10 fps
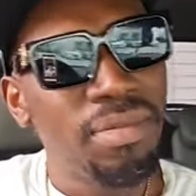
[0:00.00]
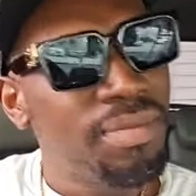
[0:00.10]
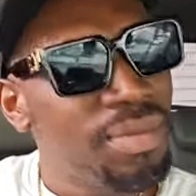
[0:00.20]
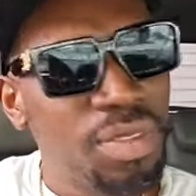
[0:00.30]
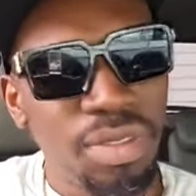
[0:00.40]

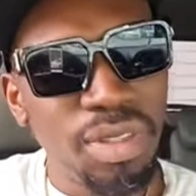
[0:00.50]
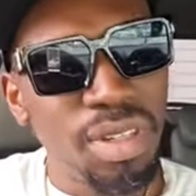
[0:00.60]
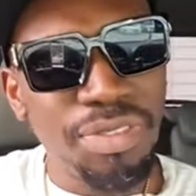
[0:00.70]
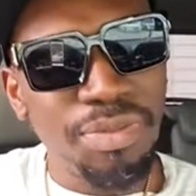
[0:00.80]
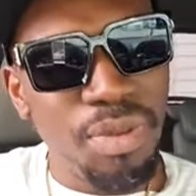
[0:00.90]

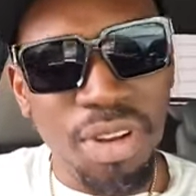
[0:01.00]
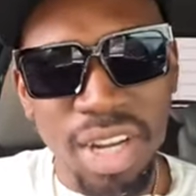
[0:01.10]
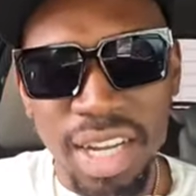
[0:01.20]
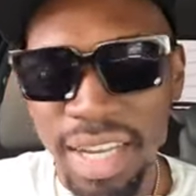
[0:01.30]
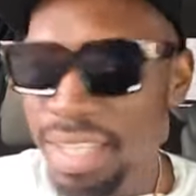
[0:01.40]
Rough
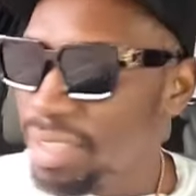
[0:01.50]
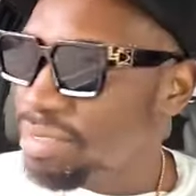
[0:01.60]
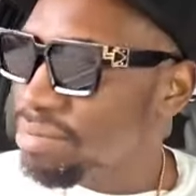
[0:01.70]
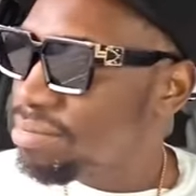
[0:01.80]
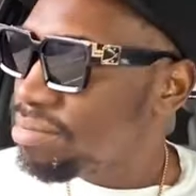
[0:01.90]
boy.
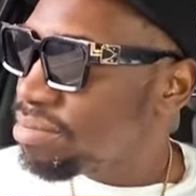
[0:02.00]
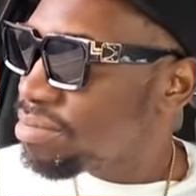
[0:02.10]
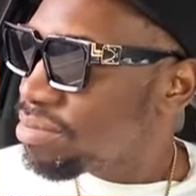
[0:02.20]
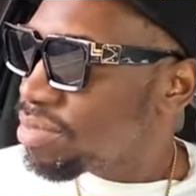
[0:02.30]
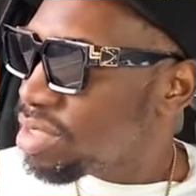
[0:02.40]

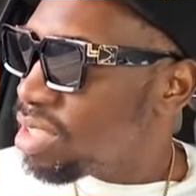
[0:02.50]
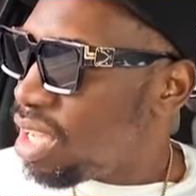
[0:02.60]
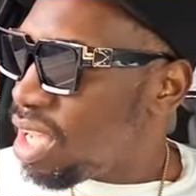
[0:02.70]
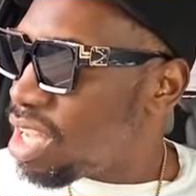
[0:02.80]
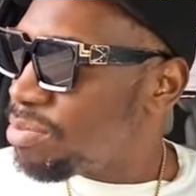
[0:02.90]

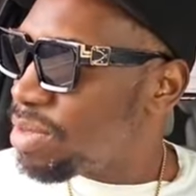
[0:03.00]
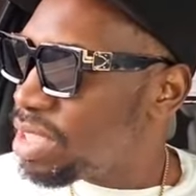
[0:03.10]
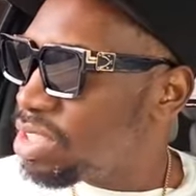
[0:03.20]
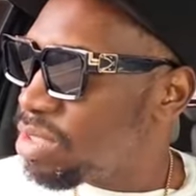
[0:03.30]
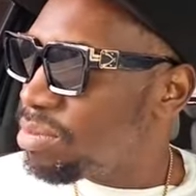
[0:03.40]
Hard pan
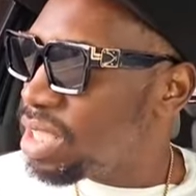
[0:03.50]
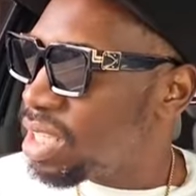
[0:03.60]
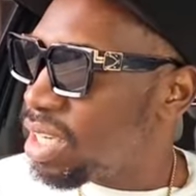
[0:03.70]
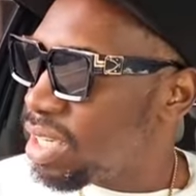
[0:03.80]
Jamaica.